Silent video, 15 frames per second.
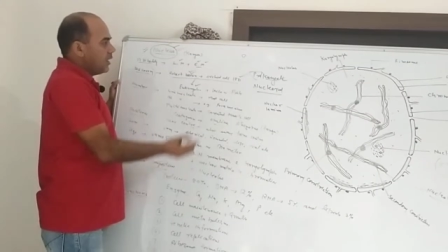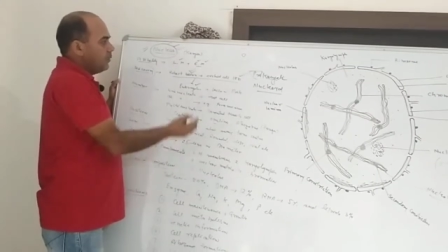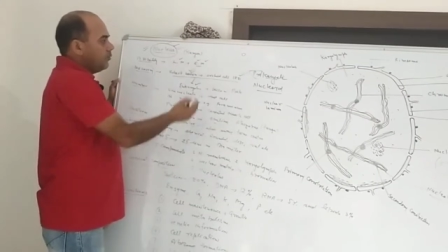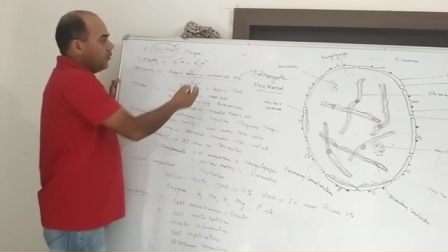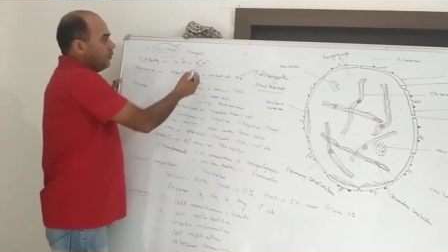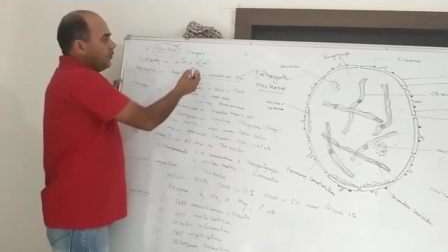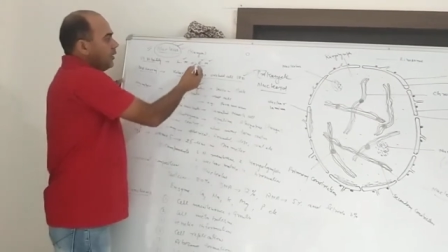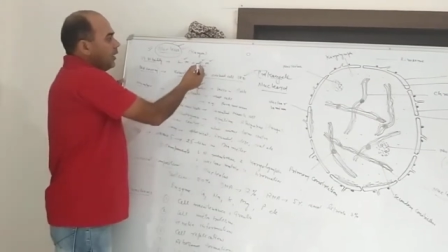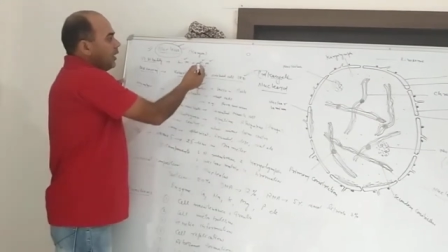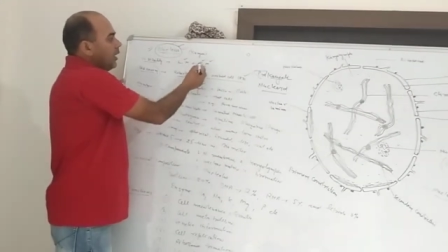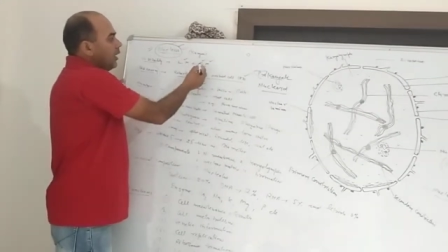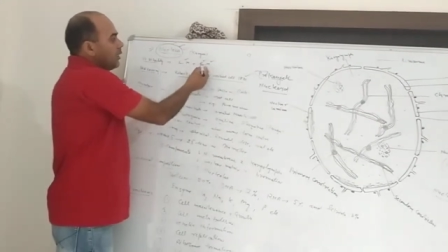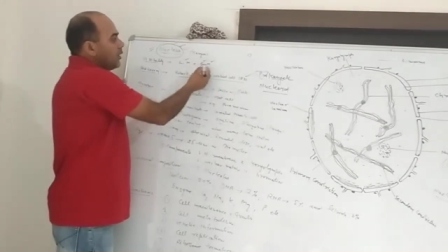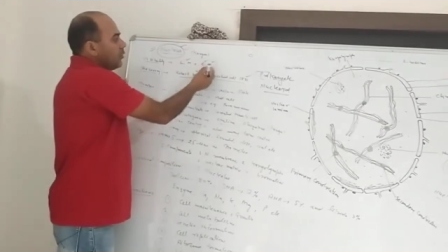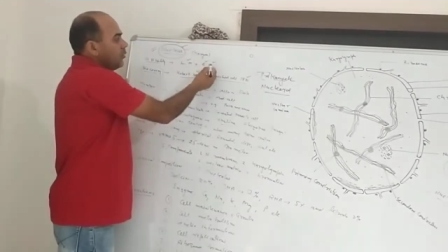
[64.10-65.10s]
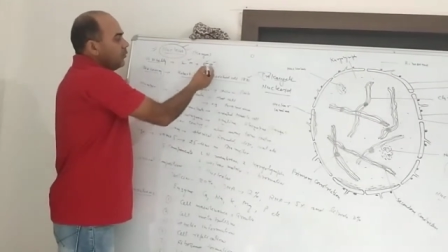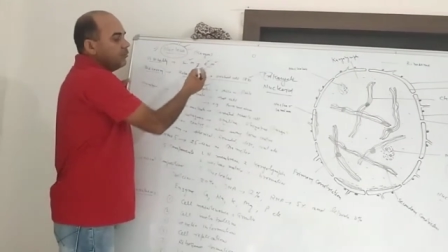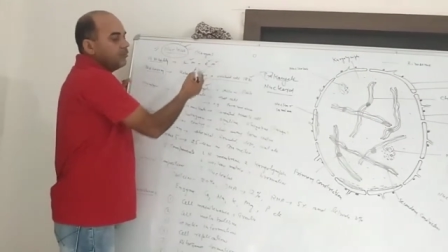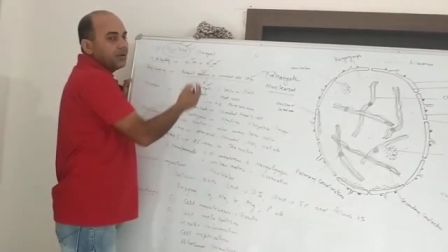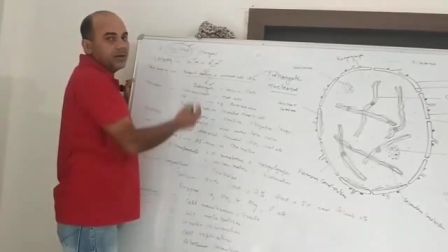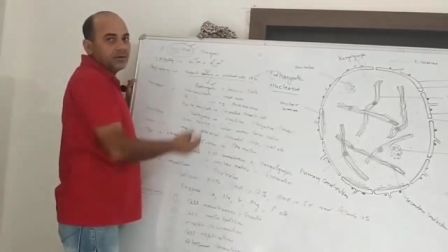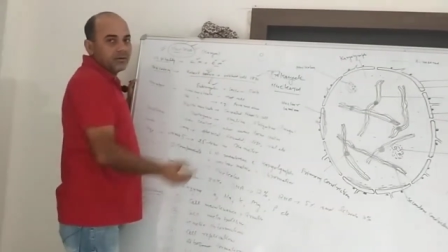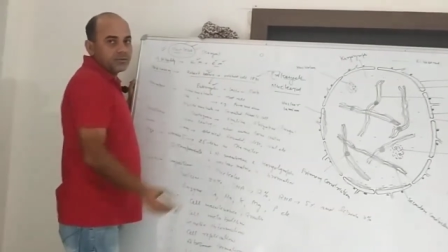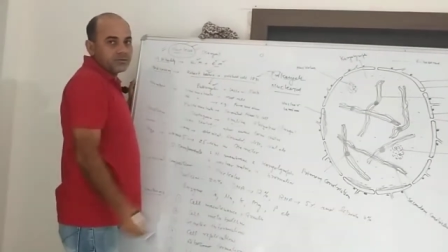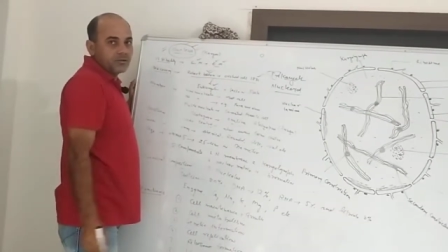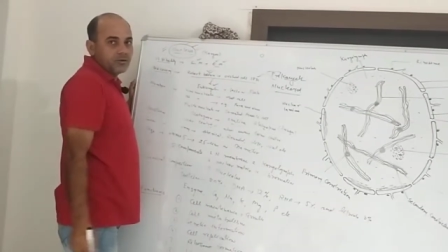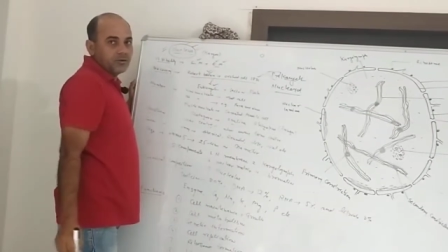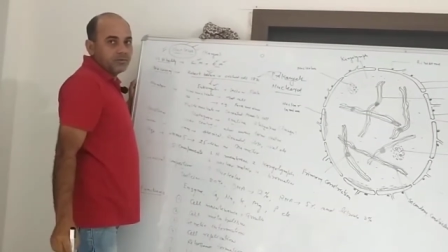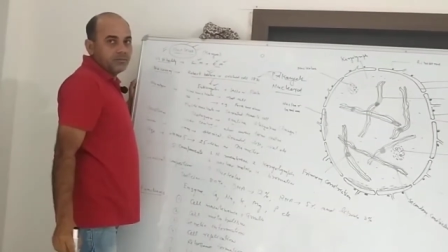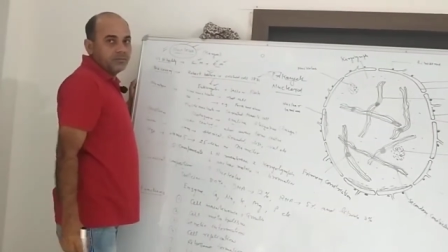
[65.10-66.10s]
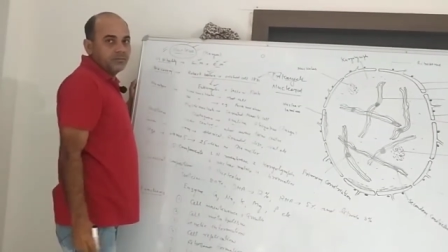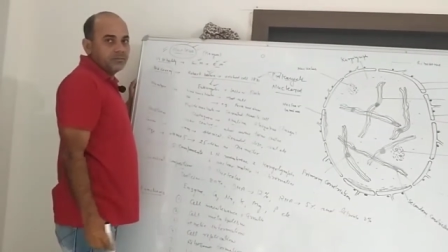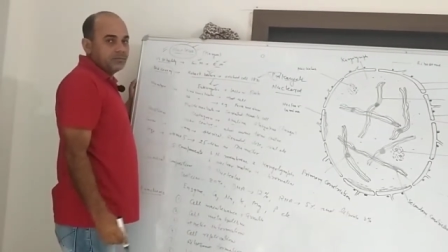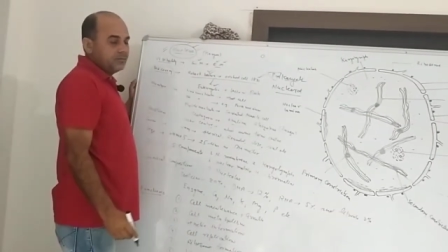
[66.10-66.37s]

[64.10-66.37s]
help of electron microscope.